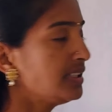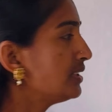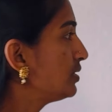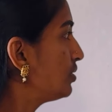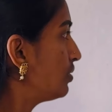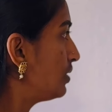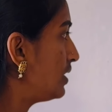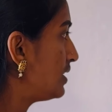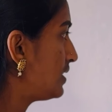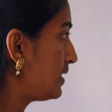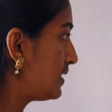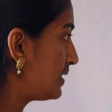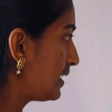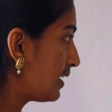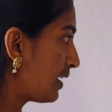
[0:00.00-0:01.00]
So this
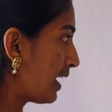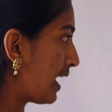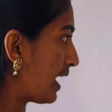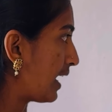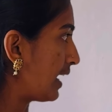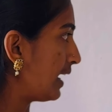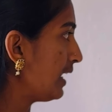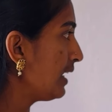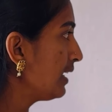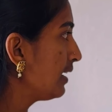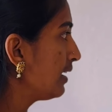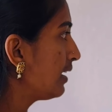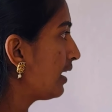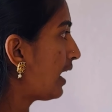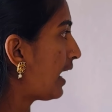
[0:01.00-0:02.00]
is a triangle,
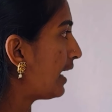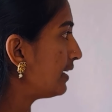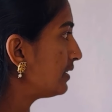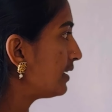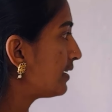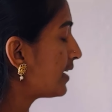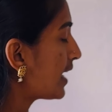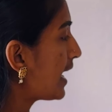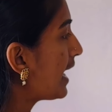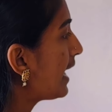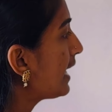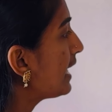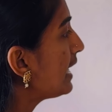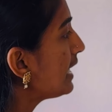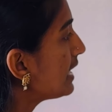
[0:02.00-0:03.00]
and the
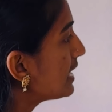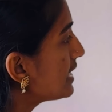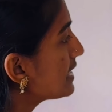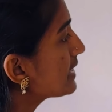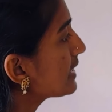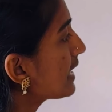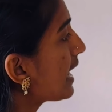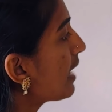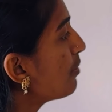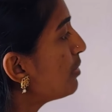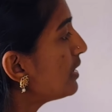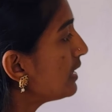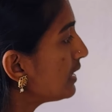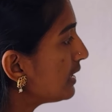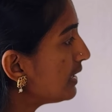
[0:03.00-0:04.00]
triangle inscribed
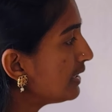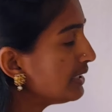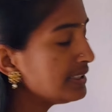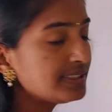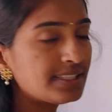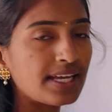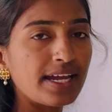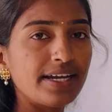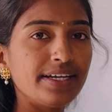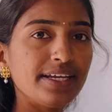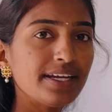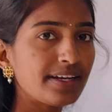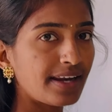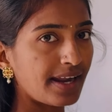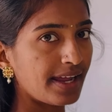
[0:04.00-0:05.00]
inside
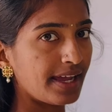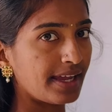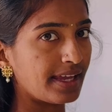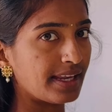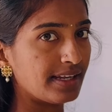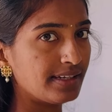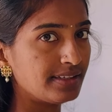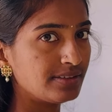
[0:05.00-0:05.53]
a triangle.